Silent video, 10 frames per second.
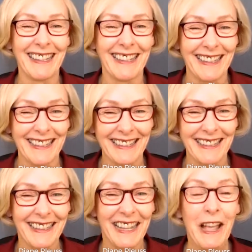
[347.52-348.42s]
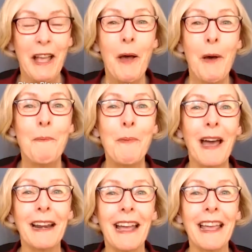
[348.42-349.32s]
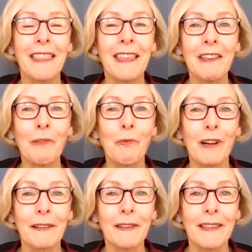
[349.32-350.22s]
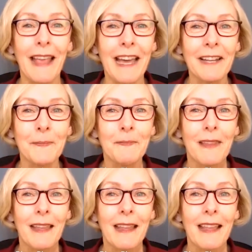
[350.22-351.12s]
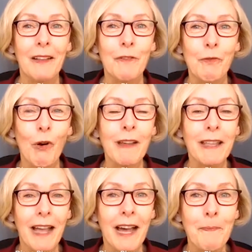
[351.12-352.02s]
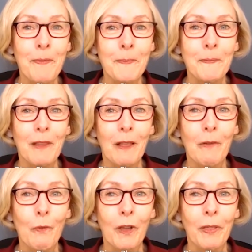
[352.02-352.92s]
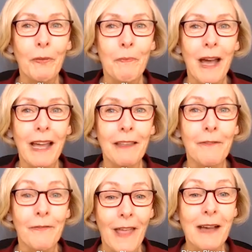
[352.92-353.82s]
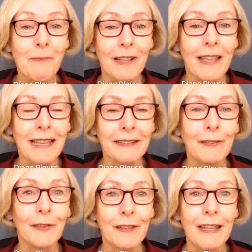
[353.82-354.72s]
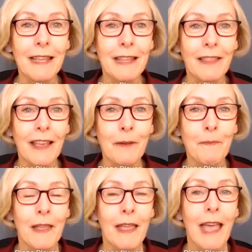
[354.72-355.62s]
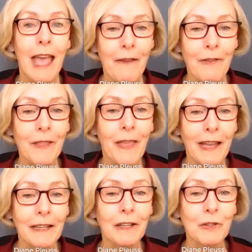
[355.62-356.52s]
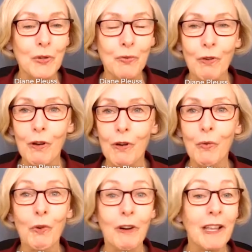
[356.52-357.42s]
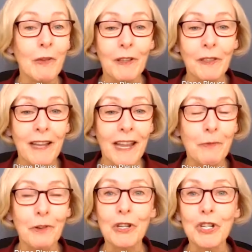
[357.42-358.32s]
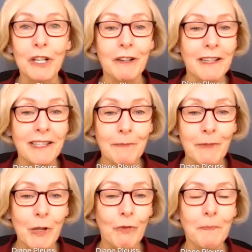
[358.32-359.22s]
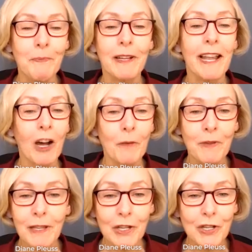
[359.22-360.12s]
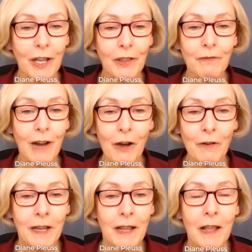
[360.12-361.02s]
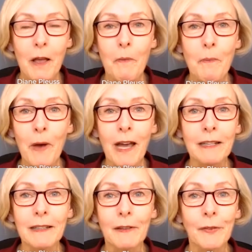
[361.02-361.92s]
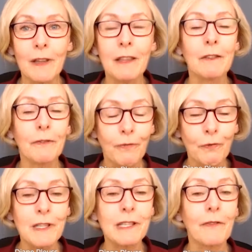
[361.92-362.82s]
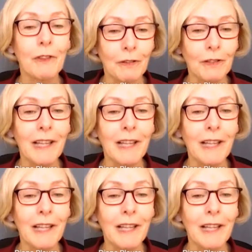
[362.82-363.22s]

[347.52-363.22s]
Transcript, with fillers: but I think it was that growing up with my family and seeing them having that control, working with neighbors, sharing some equipment, helping each other out, but seeing the fruits of their